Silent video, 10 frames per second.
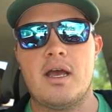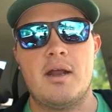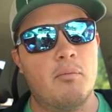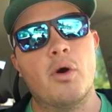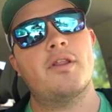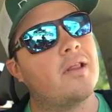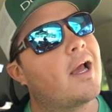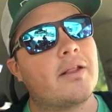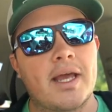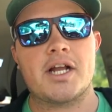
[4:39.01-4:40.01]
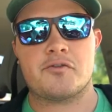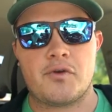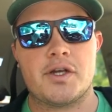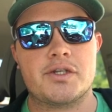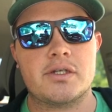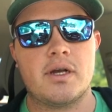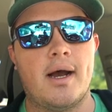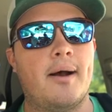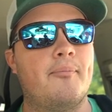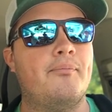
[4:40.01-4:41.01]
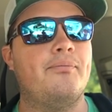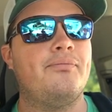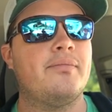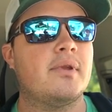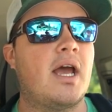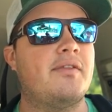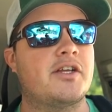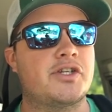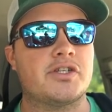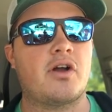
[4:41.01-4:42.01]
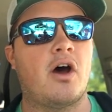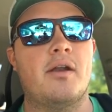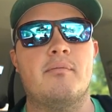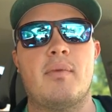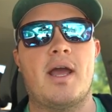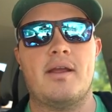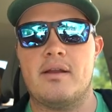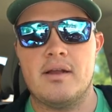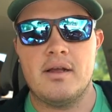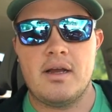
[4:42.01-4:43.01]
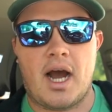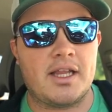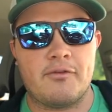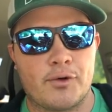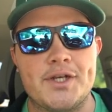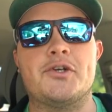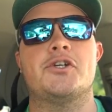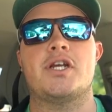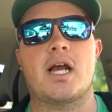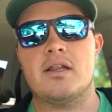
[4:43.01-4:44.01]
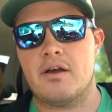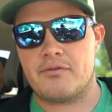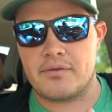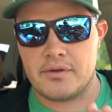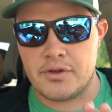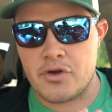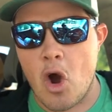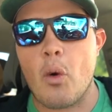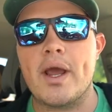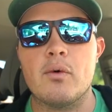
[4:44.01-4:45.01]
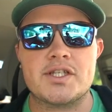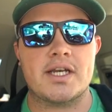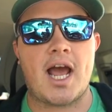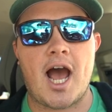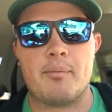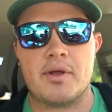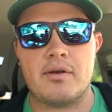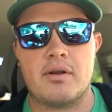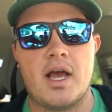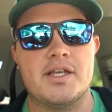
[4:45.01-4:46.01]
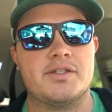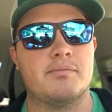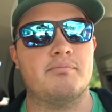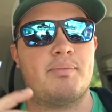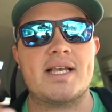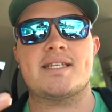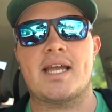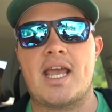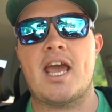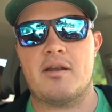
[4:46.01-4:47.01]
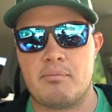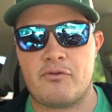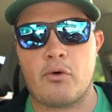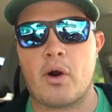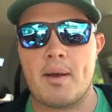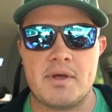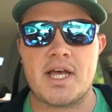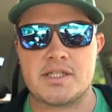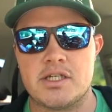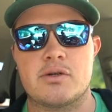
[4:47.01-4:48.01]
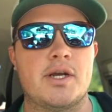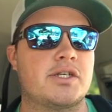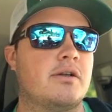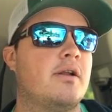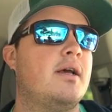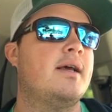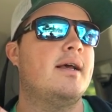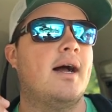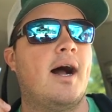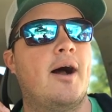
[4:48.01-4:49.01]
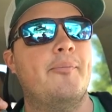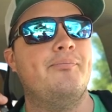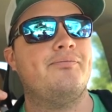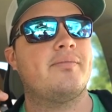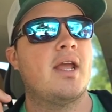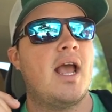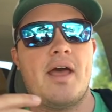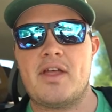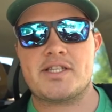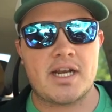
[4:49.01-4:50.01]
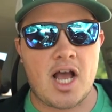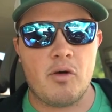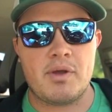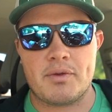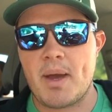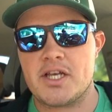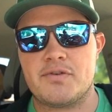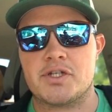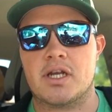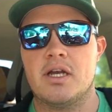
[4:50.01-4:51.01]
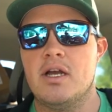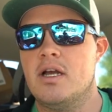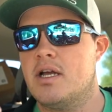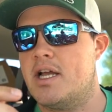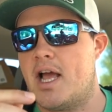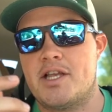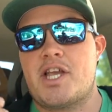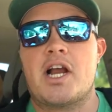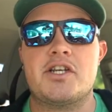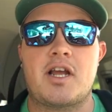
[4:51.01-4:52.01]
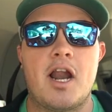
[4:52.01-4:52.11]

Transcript: and more than likely catch a fish. Um, and that's just on my. I love researching. I love knowing what's going to happen as best I can before I'm in that situation. Um, and that's going to help me with bass fishing it's actually